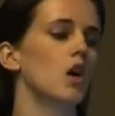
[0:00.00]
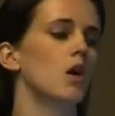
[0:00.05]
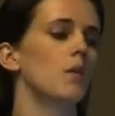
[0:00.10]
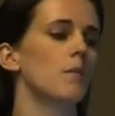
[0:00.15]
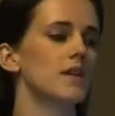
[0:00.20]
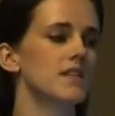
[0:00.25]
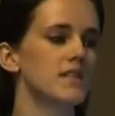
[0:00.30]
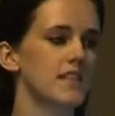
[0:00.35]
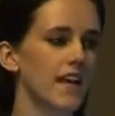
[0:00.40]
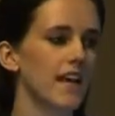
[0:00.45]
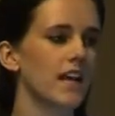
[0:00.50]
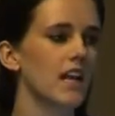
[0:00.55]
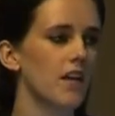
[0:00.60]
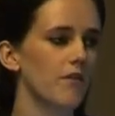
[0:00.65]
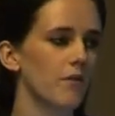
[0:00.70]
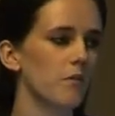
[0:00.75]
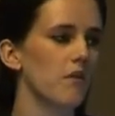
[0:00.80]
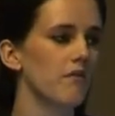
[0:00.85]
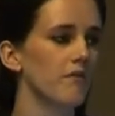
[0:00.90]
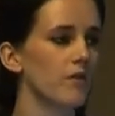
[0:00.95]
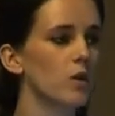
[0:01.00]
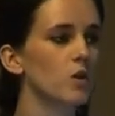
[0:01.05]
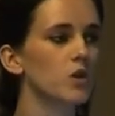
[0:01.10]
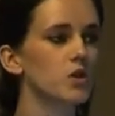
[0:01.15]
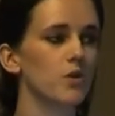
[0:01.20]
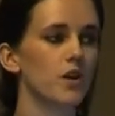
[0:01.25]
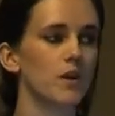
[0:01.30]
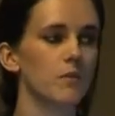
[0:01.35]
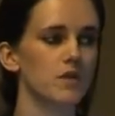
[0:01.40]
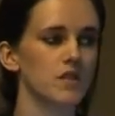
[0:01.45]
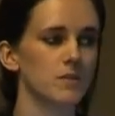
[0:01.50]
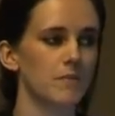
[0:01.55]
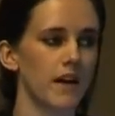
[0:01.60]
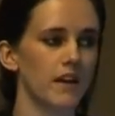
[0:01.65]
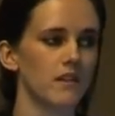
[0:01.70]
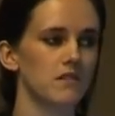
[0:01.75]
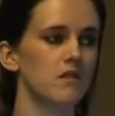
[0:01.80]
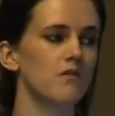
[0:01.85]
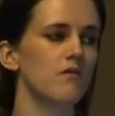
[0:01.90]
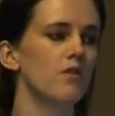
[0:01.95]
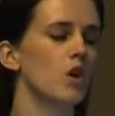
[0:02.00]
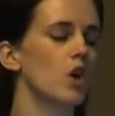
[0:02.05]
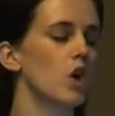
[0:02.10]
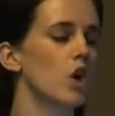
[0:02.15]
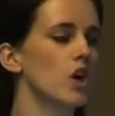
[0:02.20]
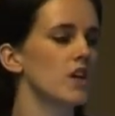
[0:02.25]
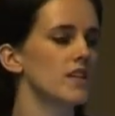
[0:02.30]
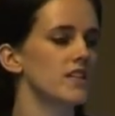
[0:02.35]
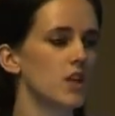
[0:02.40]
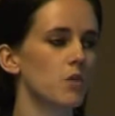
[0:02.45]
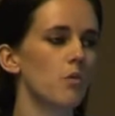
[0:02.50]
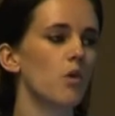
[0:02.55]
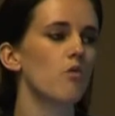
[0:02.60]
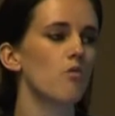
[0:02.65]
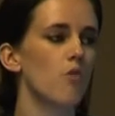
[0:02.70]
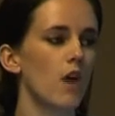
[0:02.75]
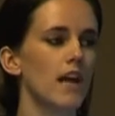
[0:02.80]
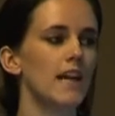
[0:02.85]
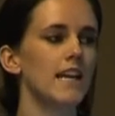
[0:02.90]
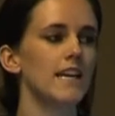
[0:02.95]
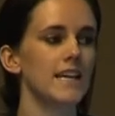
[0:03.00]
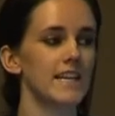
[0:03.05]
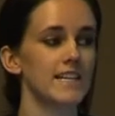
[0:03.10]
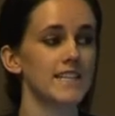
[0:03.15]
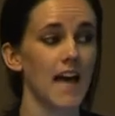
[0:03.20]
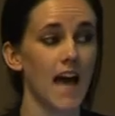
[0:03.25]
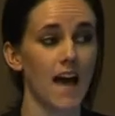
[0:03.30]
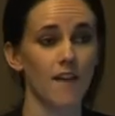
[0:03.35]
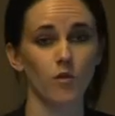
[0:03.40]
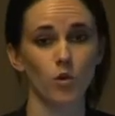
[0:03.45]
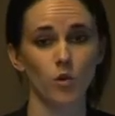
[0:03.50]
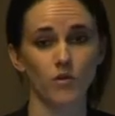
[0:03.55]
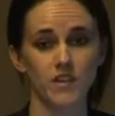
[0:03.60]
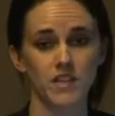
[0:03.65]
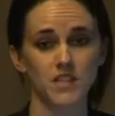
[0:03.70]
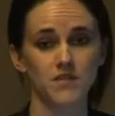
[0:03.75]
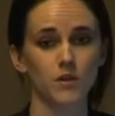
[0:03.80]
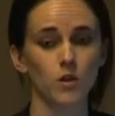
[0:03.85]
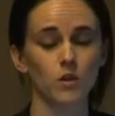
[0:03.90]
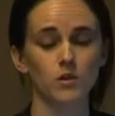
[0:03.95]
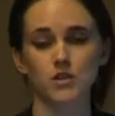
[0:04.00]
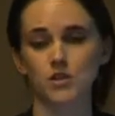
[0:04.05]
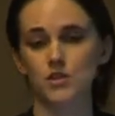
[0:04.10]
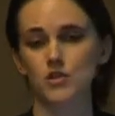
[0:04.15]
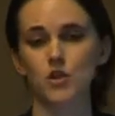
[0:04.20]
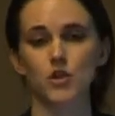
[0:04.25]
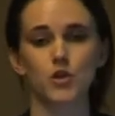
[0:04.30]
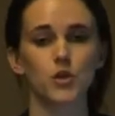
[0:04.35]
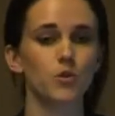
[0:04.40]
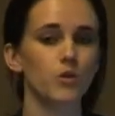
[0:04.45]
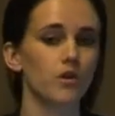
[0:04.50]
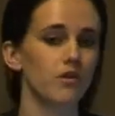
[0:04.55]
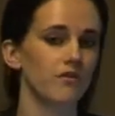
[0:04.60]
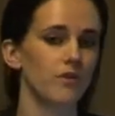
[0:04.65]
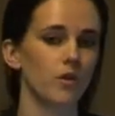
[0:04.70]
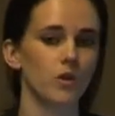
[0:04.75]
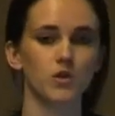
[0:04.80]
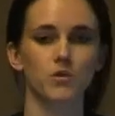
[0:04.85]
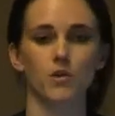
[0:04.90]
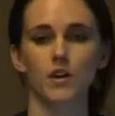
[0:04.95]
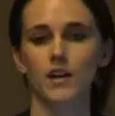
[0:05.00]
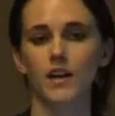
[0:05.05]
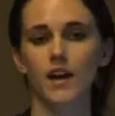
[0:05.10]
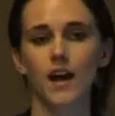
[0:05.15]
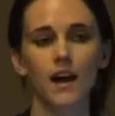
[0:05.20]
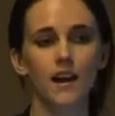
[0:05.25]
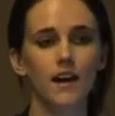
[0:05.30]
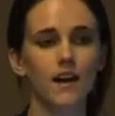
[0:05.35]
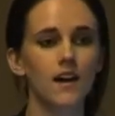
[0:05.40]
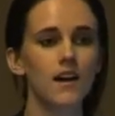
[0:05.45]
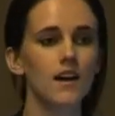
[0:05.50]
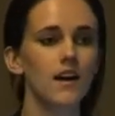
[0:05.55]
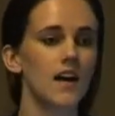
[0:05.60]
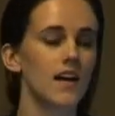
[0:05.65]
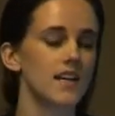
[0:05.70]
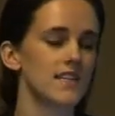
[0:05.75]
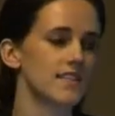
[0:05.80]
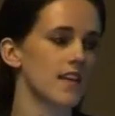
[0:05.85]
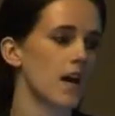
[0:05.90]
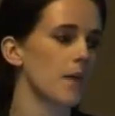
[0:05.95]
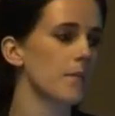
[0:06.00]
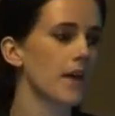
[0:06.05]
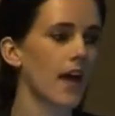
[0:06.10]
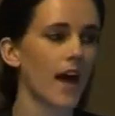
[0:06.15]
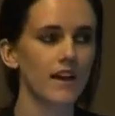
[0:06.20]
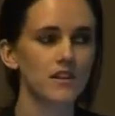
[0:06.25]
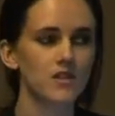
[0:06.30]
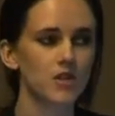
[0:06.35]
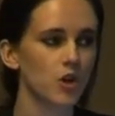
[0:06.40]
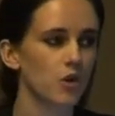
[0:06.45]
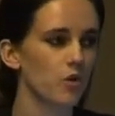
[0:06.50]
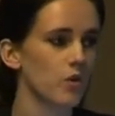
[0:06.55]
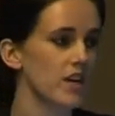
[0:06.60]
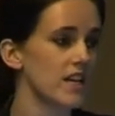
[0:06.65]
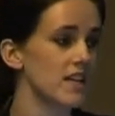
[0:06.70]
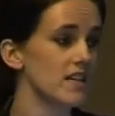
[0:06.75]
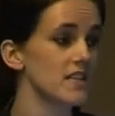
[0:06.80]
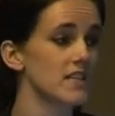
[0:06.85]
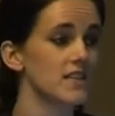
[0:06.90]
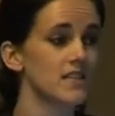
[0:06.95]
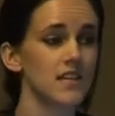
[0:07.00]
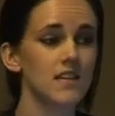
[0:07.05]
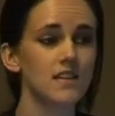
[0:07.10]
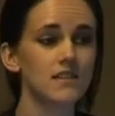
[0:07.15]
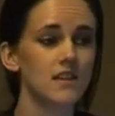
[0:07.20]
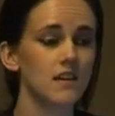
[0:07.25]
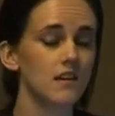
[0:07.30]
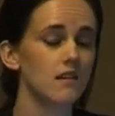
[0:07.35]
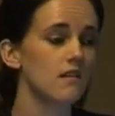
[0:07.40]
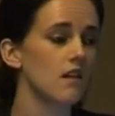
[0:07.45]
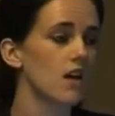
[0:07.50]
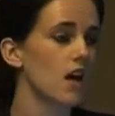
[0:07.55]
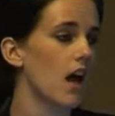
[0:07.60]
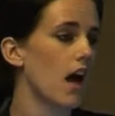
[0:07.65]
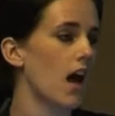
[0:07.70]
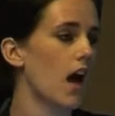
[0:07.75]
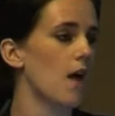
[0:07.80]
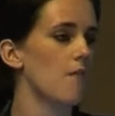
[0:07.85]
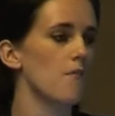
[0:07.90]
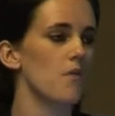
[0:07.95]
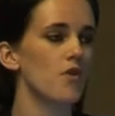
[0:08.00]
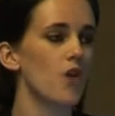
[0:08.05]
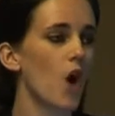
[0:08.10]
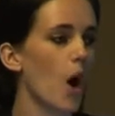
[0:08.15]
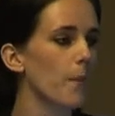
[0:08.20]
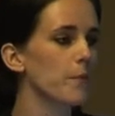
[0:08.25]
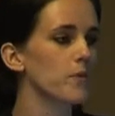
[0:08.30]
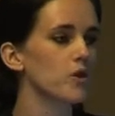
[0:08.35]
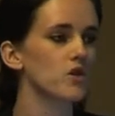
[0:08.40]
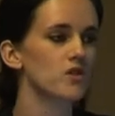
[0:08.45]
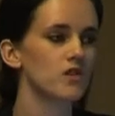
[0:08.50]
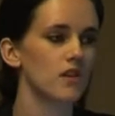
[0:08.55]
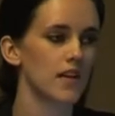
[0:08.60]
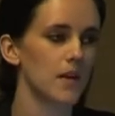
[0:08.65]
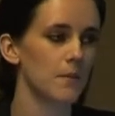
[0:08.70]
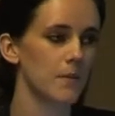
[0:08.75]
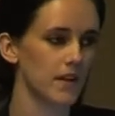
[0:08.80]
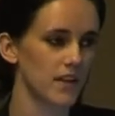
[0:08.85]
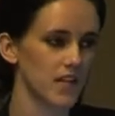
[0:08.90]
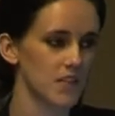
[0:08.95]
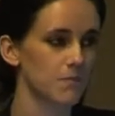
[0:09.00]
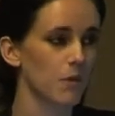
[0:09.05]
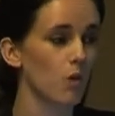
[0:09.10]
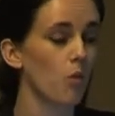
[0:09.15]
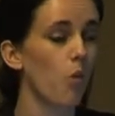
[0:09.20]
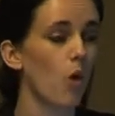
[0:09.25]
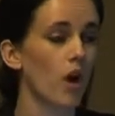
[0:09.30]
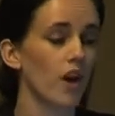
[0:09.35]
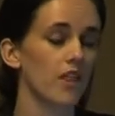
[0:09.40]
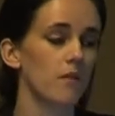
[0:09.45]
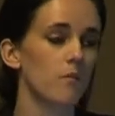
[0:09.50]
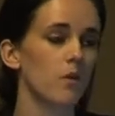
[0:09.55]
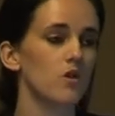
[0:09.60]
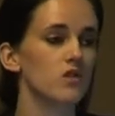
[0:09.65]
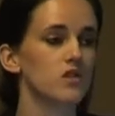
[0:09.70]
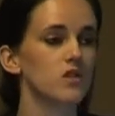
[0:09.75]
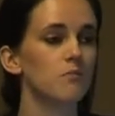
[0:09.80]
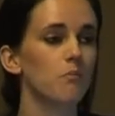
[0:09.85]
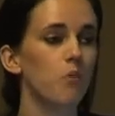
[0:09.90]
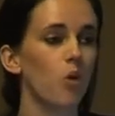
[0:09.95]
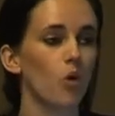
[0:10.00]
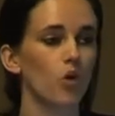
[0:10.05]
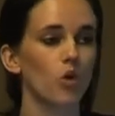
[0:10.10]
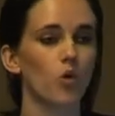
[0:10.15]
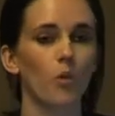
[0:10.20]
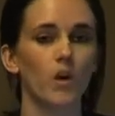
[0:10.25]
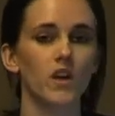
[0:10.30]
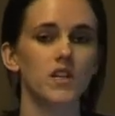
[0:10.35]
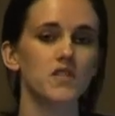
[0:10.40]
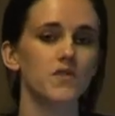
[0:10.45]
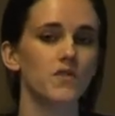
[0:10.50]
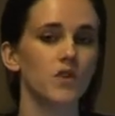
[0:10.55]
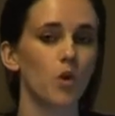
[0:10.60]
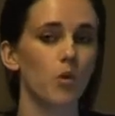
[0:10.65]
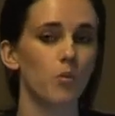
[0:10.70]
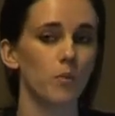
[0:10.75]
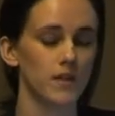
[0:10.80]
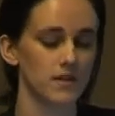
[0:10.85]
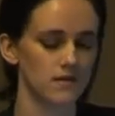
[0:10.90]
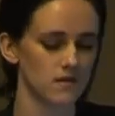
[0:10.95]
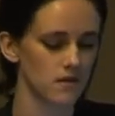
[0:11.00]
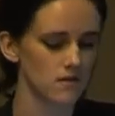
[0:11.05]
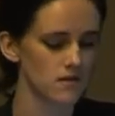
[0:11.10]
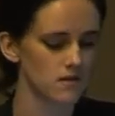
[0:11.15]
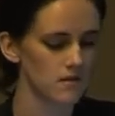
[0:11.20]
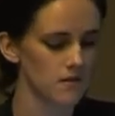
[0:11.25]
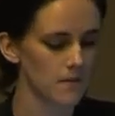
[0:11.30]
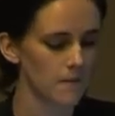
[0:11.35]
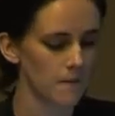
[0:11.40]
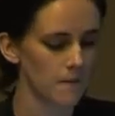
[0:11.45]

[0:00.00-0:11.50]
But secondly, from a filtering perspective, did we really need to have all of these filters? So you can filter on color, subcategory, season. The options are limitless, but what are the most important ones for your business?